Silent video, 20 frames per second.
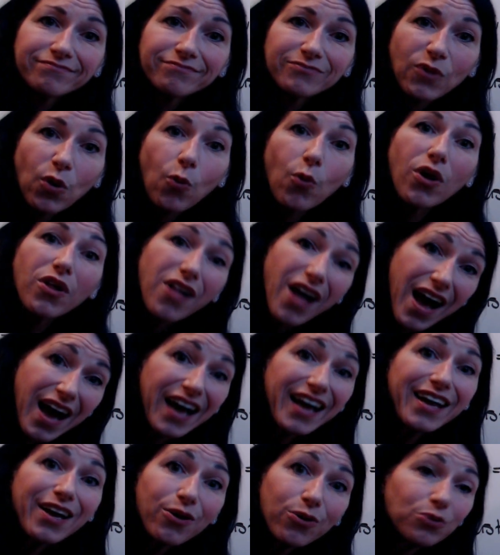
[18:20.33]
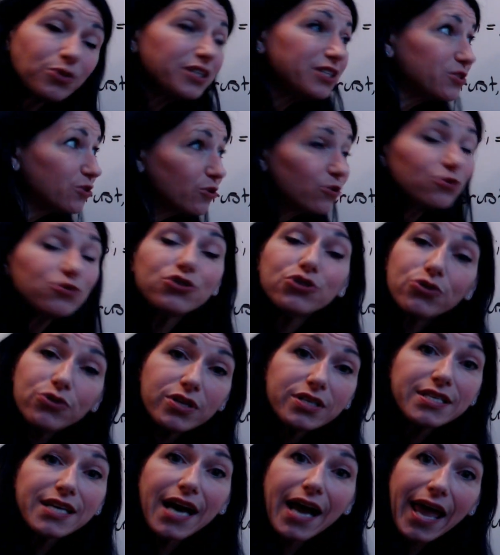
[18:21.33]
Well, I only told you
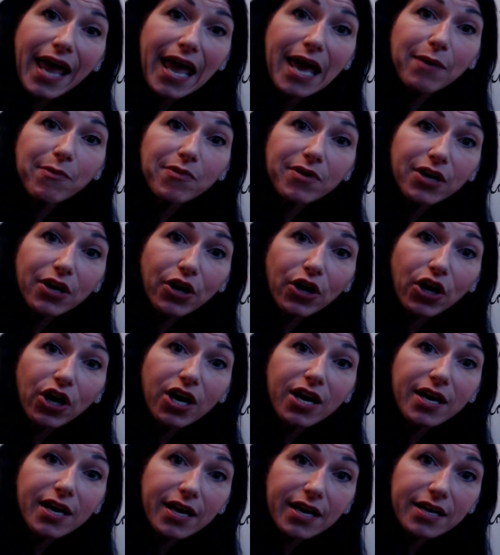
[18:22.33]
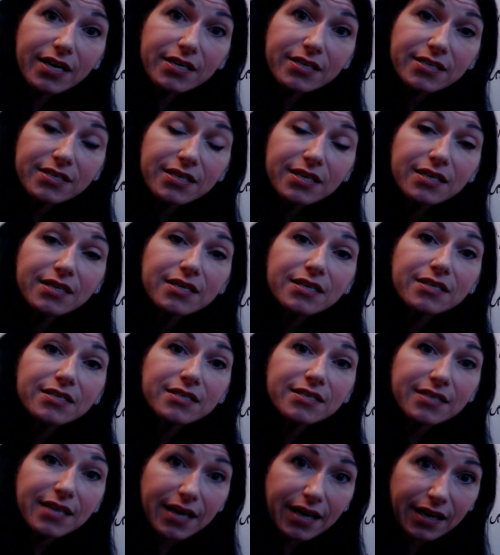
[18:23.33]
the diameter is
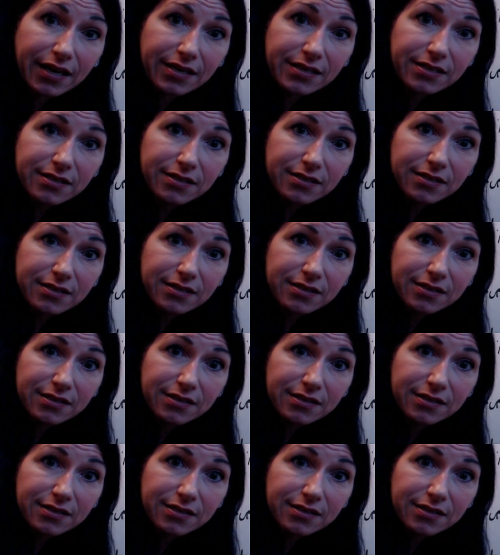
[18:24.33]
6.